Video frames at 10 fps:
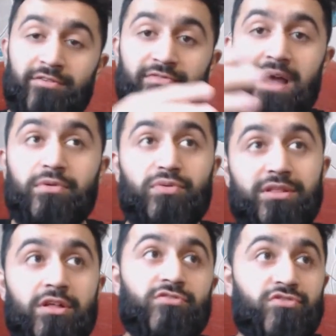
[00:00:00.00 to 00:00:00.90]
the fight
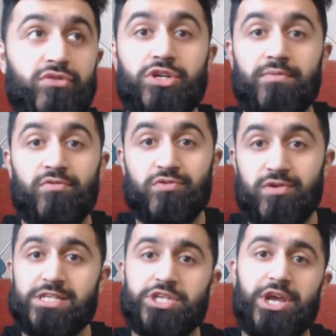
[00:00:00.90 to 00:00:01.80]
between those two ships which
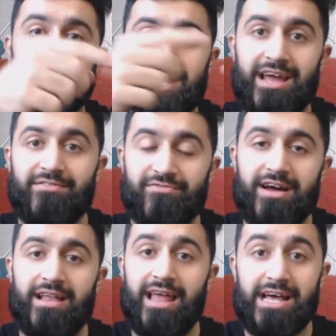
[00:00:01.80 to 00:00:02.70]
were exchanging cannon
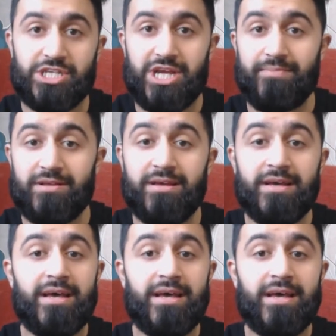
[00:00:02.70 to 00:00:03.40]
fire last chapter.